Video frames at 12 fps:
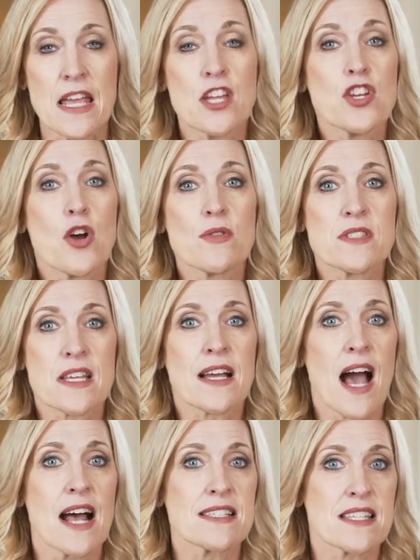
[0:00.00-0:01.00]
He knows that
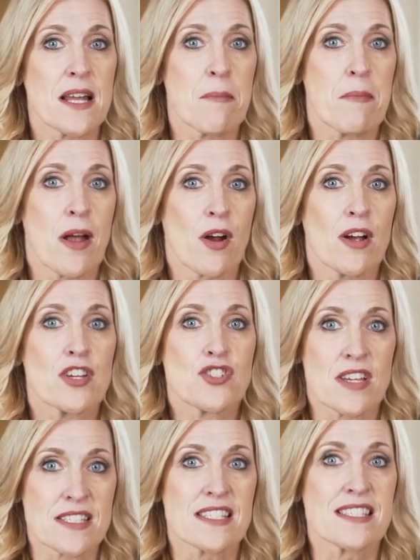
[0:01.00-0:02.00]
God set up marriage
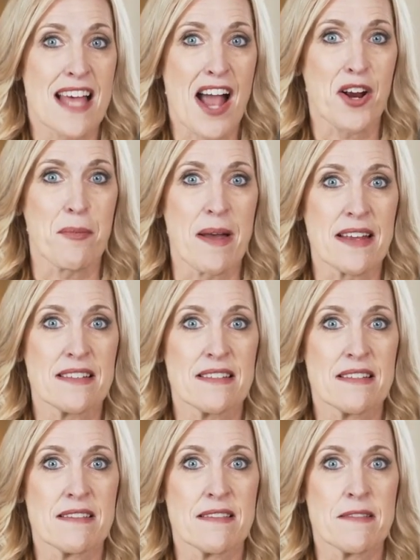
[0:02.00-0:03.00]
as a sacrament,
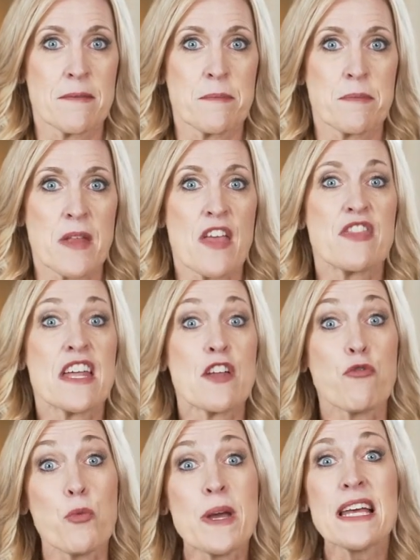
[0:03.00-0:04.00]
that
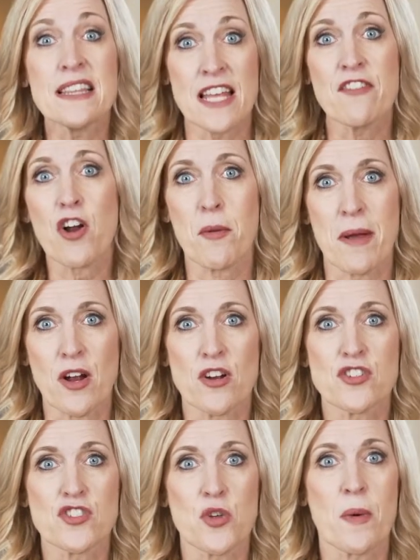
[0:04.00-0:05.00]
if we live our
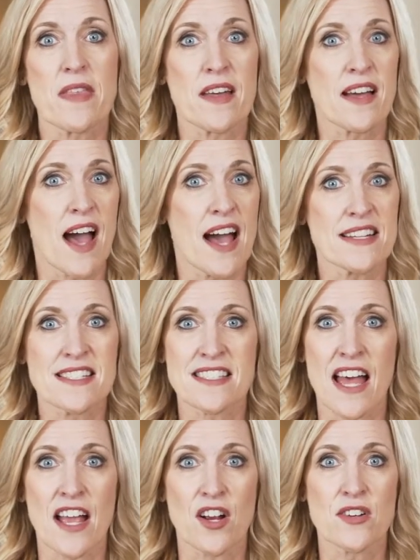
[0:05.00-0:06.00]
marriage the way that God
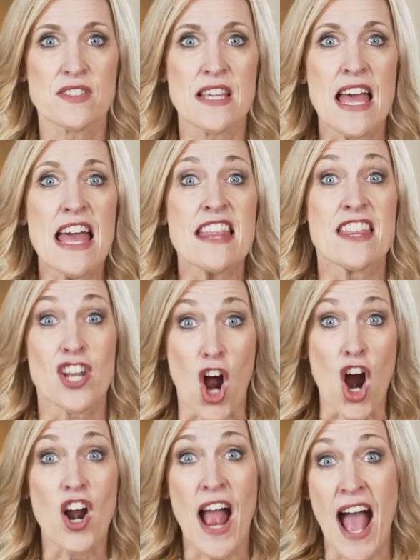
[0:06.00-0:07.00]
desires, then
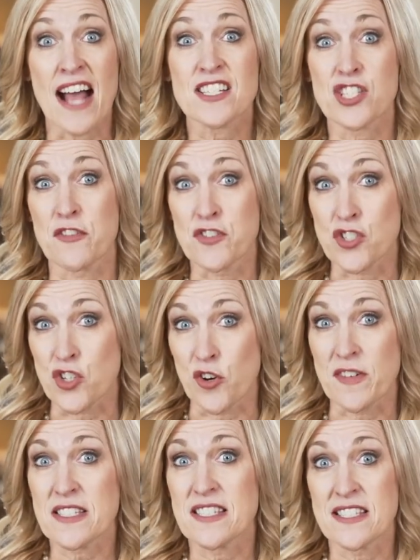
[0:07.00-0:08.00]
our acts of
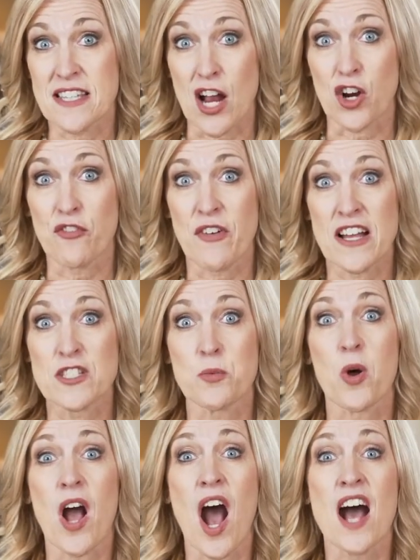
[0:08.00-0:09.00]
service and sacrifice
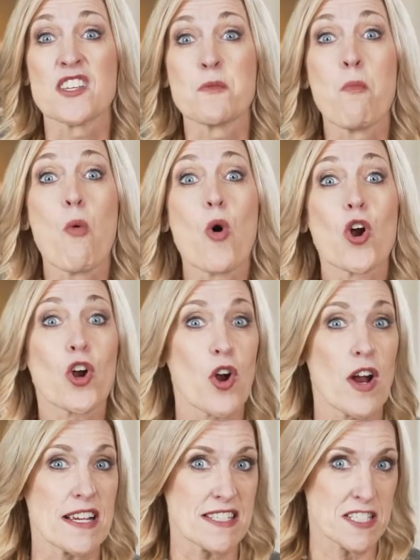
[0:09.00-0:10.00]
will cause more
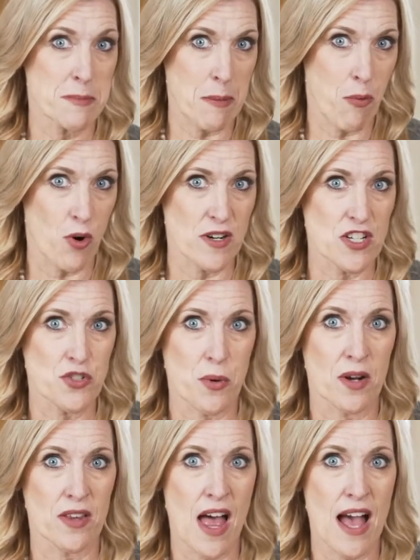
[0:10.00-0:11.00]
grace to be poured into
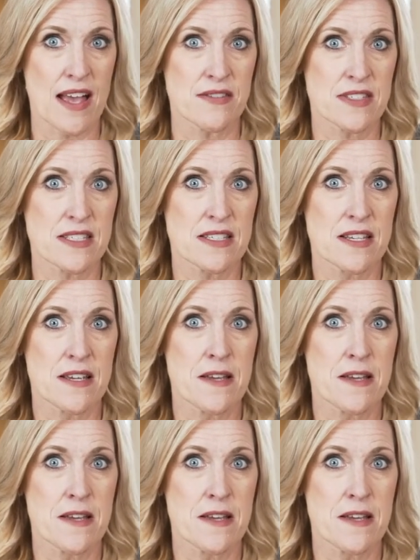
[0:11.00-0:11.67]
our lives.